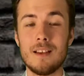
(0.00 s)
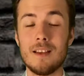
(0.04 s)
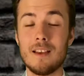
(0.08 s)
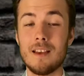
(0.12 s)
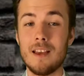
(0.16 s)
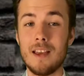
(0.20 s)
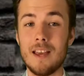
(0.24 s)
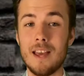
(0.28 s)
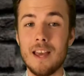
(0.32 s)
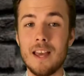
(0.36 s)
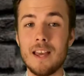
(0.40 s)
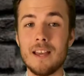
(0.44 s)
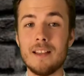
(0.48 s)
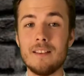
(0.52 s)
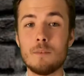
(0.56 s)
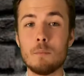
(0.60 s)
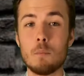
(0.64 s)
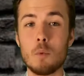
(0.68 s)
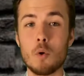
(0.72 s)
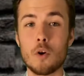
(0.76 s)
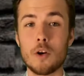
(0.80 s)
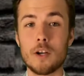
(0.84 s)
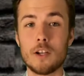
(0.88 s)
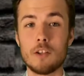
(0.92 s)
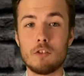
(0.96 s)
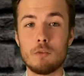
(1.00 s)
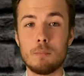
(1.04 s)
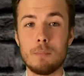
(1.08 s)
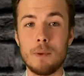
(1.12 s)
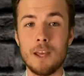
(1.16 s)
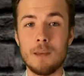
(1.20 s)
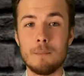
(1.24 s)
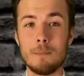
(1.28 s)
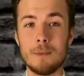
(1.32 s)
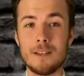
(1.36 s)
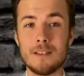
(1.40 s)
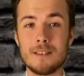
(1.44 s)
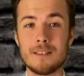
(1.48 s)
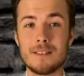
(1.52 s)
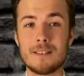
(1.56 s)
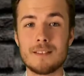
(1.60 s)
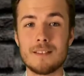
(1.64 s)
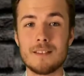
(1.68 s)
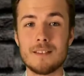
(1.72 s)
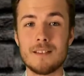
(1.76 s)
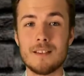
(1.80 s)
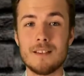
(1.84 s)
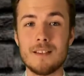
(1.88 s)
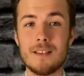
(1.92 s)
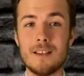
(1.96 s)
and mortgage payments.
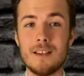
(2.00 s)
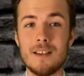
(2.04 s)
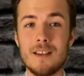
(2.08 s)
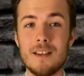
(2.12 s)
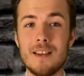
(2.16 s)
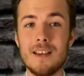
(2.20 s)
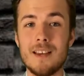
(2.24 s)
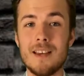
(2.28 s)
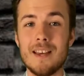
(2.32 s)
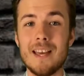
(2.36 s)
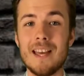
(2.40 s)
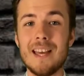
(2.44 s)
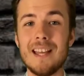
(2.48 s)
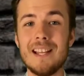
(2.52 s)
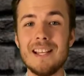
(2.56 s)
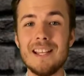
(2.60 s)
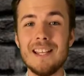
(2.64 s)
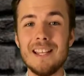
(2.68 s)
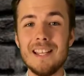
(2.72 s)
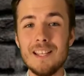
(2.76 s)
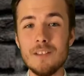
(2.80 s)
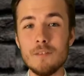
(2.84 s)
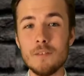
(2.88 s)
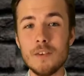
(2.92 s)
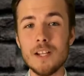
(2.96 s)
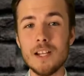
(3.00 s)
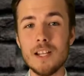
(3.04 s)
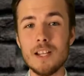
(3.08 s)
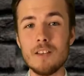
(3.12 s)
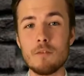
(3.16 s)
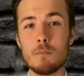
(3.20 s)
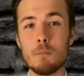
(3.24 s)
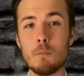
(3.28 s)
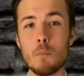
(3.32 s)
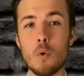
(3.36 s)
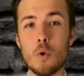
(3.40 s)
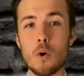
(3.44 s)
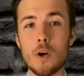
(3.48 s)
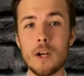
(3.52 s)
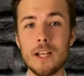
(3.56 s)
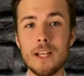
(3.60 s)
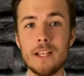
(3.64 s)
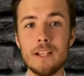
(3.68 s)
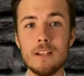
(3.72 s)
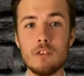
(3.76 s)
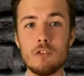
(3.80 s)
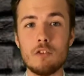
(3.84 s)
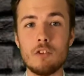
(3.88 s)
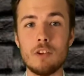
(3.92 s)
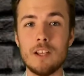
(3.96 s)
And even if
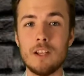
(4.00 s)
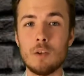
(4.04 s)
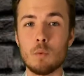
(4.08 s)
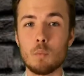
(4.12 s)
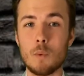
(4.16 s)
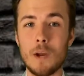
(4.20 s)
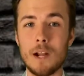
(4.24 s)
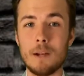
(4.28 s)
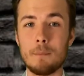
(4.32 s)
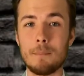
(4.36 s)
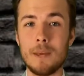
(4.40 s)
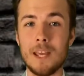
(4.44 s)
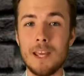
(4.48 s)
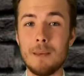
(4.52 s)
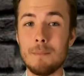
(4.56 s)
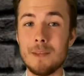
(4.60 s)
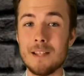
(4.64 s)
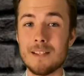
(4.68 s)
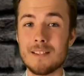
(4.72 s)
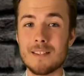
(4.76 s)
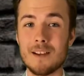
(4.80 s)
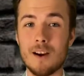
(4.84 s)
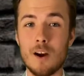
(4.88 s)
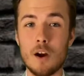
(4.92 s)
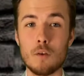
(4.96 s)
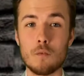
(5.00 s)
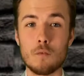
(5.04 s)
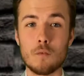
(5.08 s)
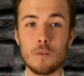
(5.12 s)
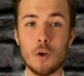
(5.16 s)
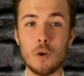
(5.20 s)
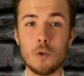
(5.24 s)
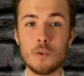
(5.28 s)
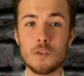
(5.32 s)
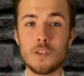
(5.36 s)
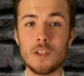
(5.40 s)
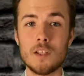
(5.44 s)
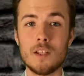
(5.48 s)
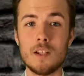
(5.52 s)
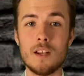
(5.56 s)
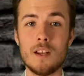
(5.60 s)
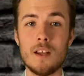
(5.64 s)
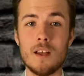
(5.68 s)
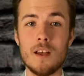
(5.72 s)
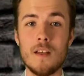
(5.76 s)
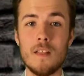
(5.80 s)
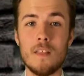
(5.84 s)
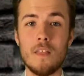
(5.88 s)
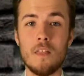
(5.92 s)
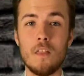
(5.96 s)
mortgage and rent payments are frozen,
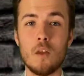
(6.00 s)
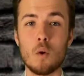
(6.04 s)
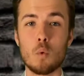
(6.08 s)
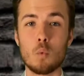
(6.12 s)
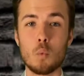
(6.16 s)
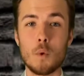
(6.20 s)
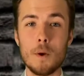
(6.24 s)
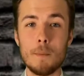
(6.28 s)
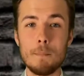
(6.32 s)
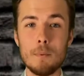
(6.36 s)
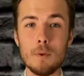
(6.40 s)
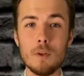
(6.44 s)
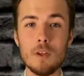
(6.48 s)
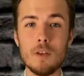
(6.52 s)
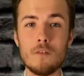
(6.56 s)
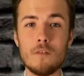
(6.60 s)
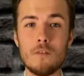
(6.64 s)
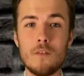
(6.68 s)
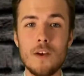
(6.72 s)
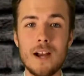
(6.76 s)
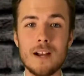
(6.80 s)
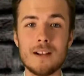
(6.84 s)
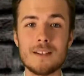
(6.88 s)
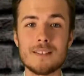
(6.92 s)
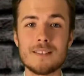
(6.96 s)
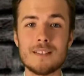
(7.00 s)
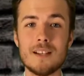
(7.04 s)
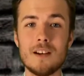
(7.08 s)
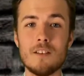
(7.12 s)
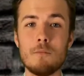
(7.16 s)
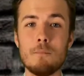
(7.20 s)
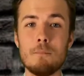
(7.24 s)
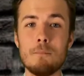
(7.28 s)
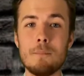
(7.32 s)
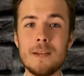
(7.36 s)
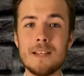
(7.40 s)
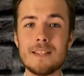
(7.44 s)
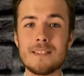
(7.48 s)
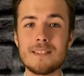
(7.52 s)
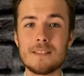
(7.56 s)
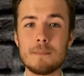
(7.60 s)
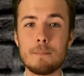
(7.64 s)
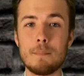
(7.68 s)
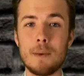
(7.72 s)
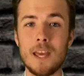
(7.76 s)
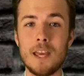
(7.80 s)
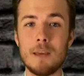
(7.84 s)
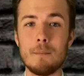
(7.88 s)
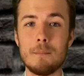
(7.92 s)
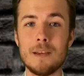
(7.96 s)
the ripple effects of missed
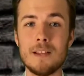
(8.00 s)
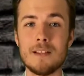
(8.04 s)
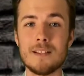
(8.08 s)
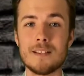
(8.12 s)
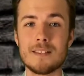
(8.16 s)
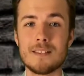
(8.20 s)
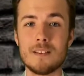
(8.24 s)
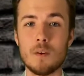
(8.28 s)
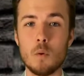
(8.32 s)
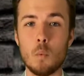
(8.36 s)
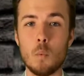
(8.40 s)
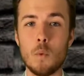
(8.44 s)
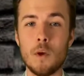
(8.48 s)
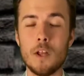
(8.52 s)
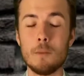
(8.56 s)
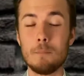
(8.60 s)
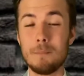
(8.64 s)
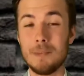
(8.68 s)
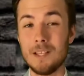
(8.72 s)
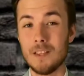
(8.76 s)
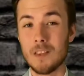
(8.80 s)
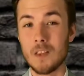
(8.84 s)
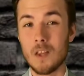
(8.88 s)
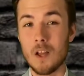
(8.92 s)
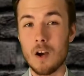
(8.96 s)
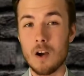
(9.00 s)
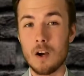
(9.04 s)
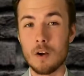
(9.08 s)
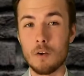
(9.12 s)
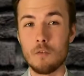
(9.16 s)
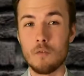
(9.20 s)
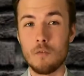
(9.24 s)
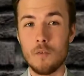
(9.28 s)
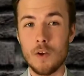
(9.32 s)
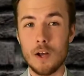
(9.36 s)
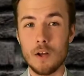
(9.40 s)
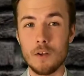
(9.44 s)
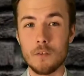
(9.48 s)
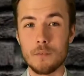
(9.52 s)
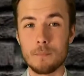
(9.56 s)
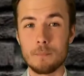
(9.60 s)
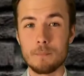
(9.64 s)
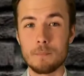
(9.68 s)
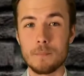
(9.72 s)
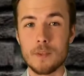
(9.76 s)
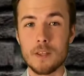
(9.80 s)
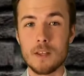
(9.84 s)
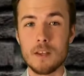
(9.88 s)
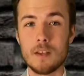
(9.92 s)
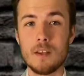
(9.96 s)
payments will be long felt.
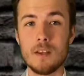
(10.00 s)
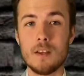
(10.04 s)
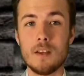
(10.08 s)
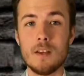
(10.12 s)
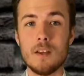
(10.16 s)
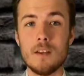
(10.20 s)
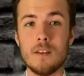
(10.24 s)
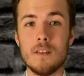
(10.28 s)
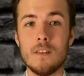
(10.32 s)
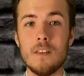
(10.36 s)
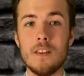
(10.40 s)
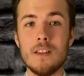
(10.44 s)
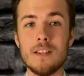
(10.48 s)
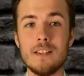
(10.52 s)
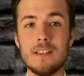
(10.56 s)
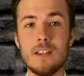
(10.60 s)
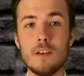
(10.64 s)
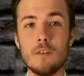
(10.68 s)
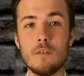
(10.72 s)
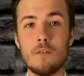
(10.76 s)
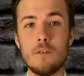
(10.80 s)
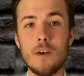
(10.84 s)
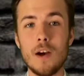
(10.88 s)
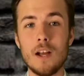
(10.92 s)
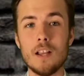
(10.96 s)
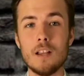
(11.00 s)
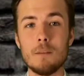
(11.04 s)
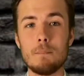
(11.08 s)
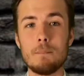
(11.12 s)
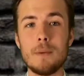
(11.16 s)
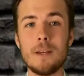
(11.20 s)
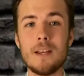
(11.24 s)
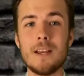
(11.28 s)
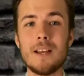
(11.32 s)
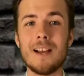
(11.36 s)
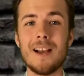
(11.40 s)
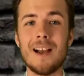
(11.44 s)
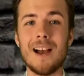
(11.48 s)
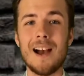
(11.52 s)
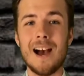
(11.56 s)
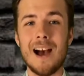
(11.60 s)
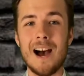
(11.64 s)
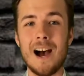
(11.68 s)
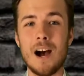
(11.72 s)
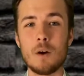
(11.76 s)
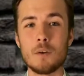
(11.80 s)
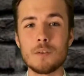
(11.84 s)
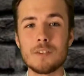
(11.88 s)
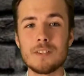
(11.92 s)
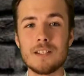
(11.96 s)
The developing
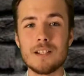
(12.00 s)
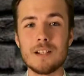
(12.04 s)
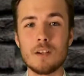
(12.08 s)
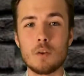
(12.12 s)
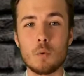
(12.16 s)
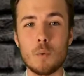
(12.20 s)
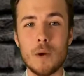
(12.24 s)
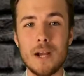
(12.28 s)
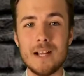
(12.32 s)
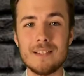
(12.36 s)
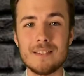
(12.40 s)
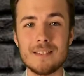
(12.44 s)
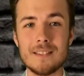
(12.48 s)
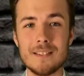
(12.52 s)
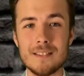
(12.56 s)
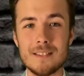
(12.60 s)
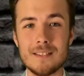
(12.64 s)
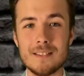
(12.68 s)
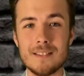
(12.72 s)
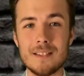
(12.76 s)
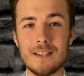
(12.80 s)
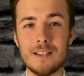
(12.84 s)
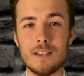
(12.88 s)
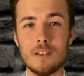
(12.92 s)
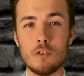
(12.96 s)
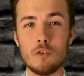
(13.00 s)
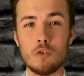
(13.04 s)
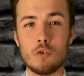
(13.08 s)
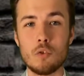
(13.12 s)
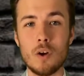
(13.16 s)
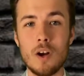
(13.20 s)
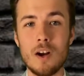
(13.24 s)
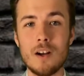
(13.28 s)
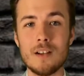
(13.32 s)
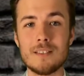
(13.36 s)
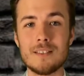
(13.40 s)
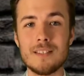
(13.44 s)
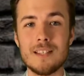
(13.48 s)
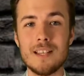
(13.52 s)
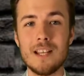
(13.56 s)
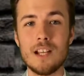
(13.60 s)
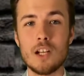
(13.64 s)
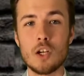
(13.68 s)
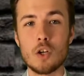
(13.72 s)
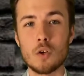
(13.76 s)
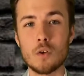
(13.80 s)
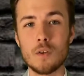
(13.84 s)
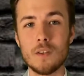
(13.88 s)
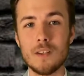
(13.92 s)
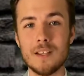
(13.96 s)
housing crisis draws
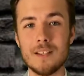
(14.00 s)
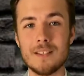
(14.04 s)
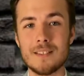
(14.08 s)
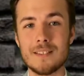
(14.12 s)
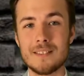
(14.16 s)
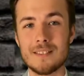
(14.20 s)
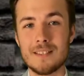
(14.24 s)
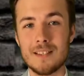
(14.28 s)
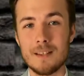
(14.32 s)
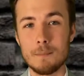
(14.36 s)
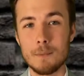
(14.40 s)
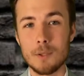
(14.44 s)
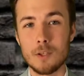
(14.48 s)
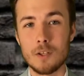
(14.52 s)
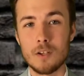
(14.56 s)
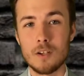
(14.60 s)
eerily similar